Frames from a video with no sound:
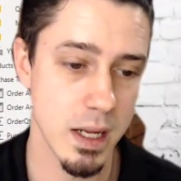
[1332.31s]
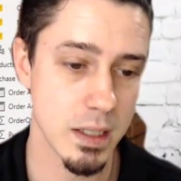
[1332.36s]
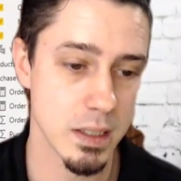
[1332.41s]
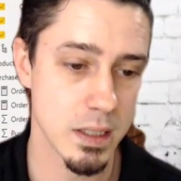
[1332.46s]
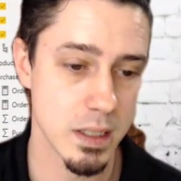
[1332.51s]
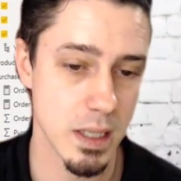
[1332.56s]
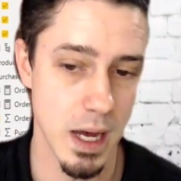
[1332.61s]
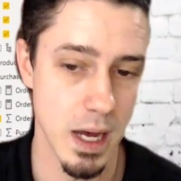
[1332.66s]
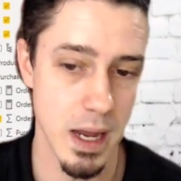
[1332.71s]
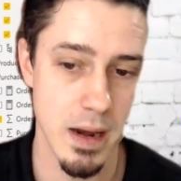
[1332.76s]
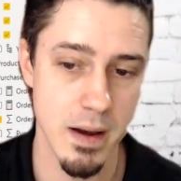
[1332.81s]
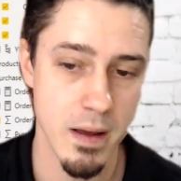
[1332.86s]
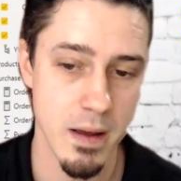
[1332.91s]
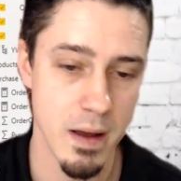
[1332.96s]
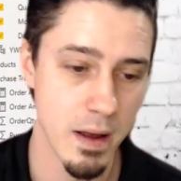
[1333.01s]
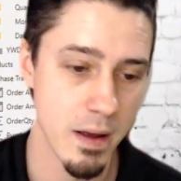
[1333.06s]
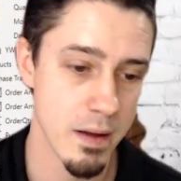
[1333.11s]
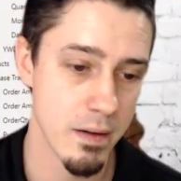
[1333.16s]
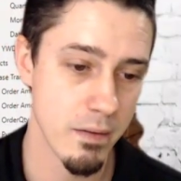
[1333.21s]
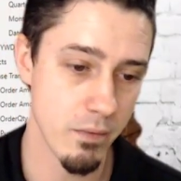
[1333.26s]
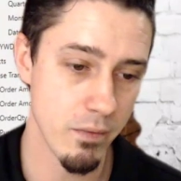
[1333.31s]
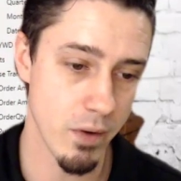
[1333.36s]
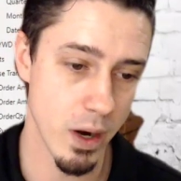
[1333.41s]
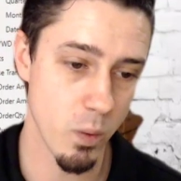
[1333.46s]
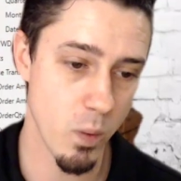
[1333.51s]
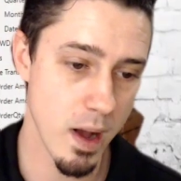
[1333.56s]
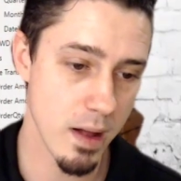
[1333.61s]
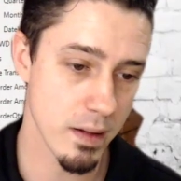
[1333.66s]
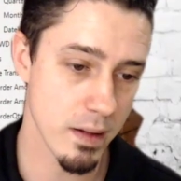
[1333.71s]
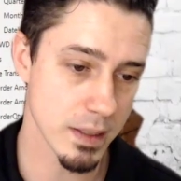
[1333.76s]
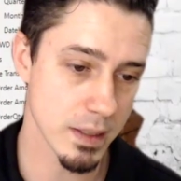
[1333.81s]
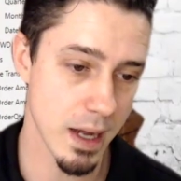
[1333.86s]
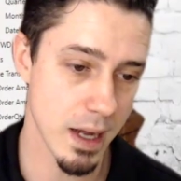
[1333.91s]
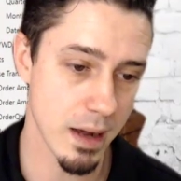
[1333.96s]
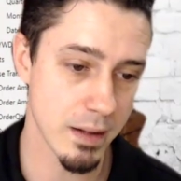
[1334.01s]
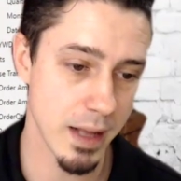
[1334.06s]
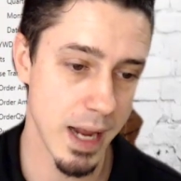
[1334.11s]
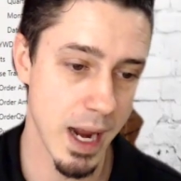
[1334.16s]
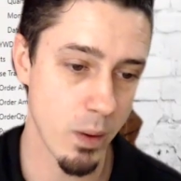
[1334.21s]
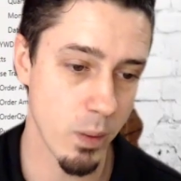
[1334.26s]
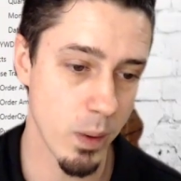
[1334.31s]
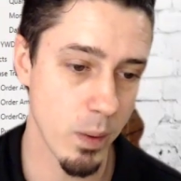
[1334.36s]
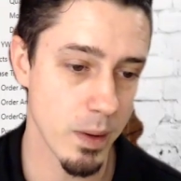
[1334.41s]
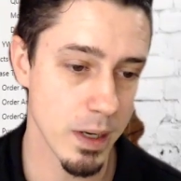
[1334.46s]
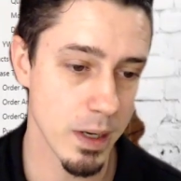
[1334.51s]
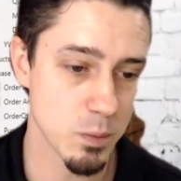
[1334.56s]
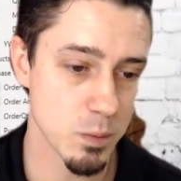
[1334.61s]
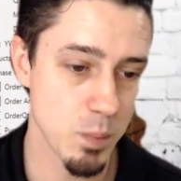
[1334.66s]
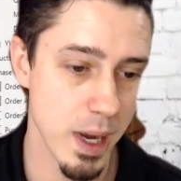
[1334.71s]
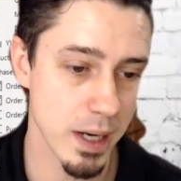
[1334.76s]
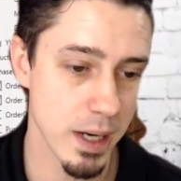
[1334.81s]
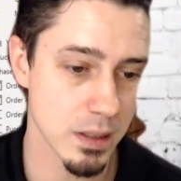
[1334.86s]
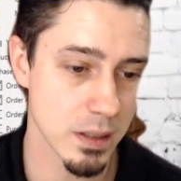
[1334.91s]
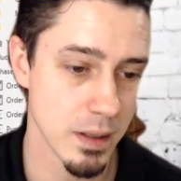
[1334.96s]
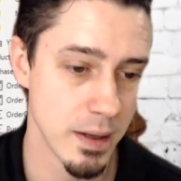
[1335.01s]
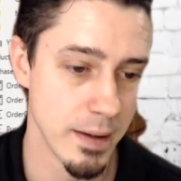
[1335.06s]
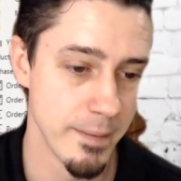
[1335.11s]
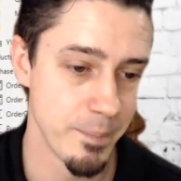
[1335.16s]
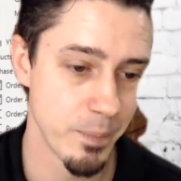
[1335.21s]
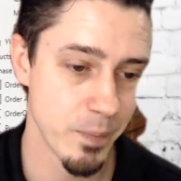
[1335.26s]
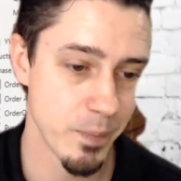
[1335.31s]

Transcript: is done very well, exactly how we would expect.